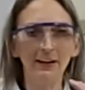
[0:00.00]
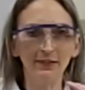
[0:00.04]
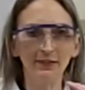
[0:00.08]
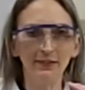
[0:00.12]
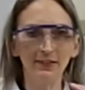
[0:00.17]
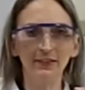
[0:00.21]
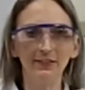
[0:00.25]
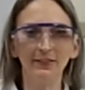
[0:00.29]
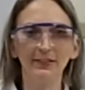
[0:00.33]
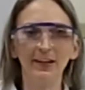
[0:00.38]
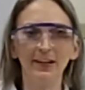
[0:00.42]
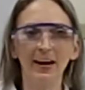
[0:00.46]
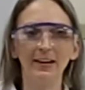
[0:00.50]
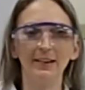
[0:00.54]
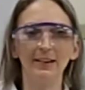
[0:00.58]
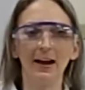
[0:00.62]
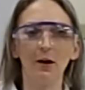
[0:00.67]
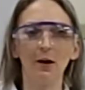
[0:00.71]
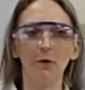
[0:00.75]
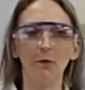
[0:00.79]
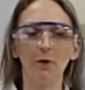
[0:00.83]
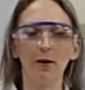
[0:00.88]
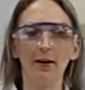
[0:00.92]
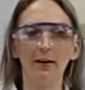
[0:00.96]
and it has to
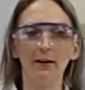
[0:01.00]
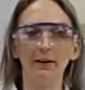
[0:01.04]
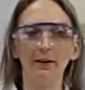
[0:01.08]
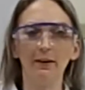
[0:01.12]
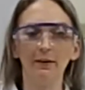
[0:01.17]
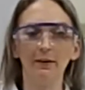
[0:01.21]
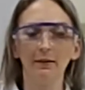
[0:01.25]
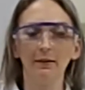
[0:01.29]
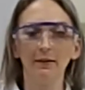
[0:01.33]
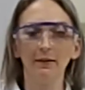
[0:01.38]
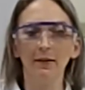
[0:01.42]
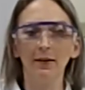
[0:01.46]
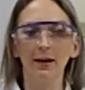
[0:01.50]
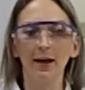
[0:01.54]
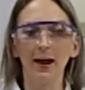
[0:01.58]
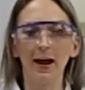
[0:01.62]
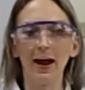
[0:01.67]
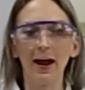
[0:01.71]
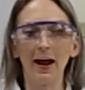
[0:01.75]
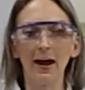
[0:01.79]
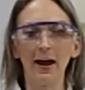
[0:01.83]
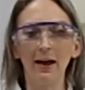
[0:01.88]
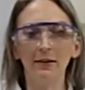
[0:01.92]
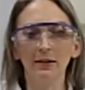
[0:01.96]
stay that way.
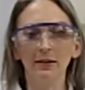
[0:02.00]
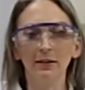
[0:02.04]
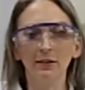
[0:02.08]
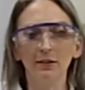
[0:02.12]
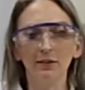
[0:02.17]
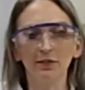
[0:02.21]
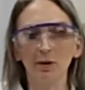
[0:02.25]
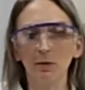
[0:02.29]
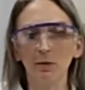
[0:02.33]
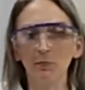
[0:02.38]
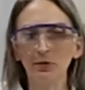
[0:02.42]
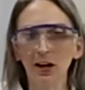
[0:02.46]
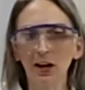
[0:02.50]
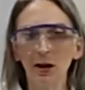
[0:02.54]
And